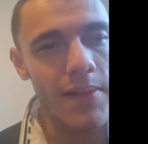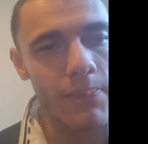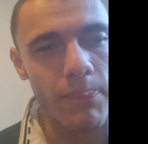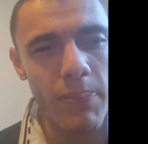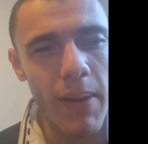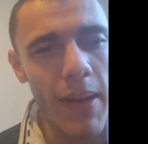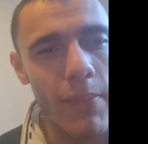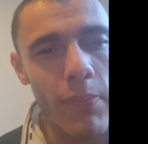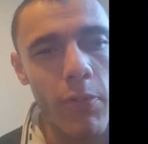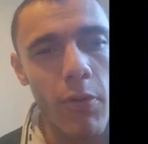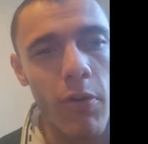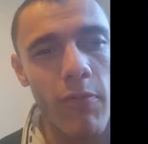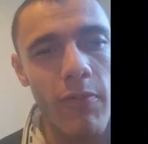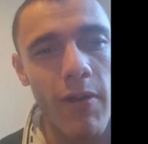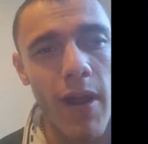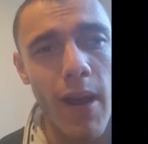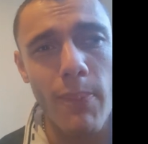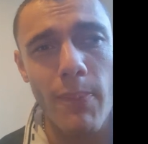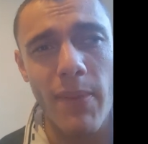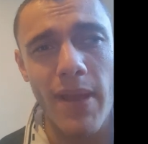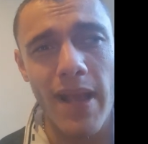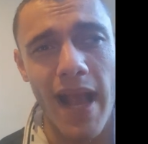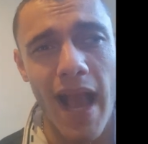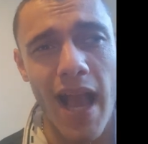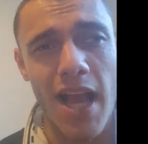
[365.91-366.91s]
People
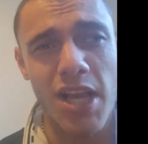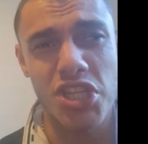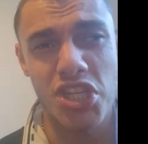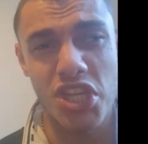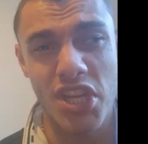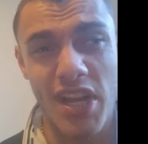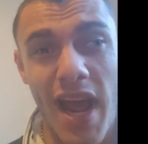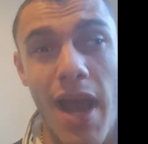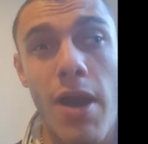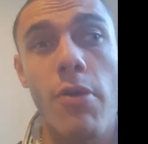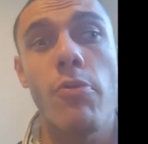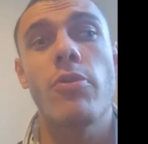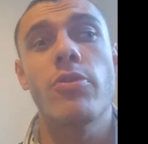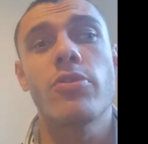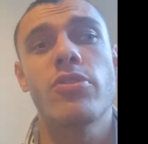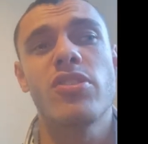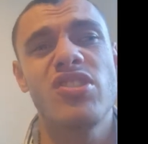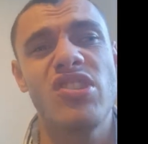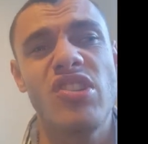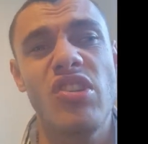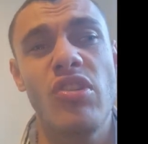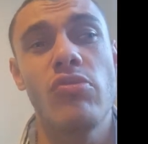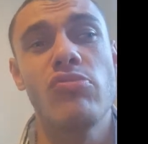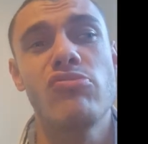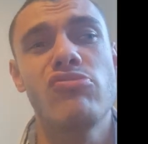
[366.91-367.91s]
around me cashing out on a
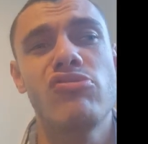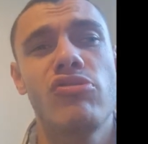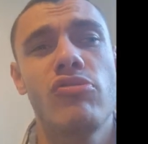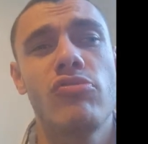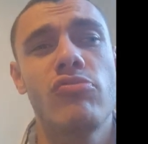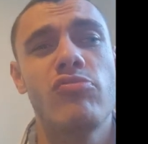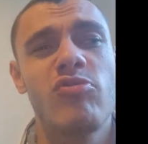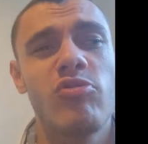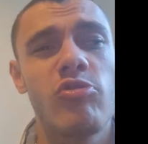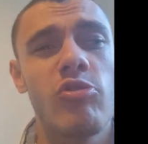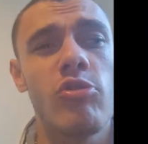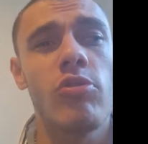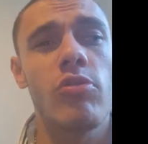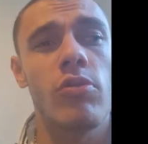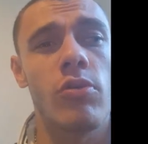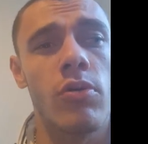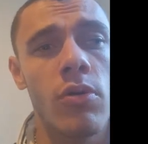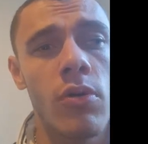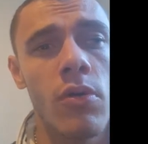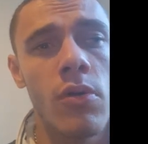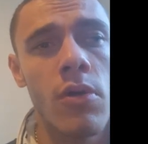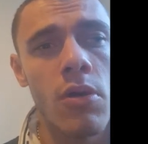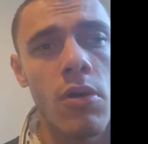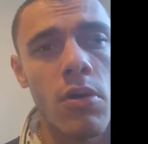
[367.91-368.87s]
2-2 draw.